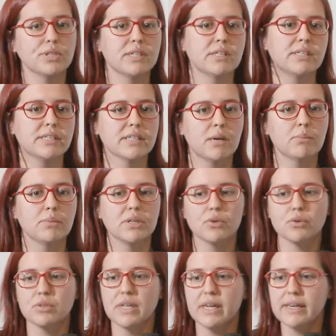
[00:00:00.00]
It can be
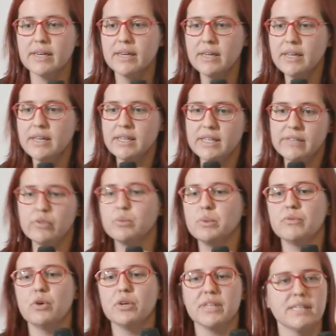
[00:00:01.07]
on it will
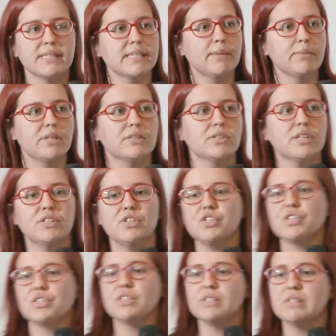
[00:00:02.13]
be working same in
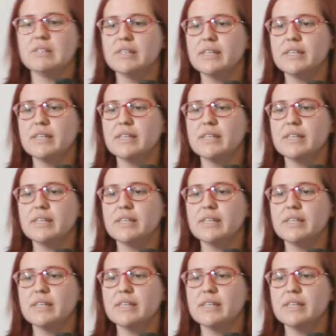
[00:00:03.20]
traditional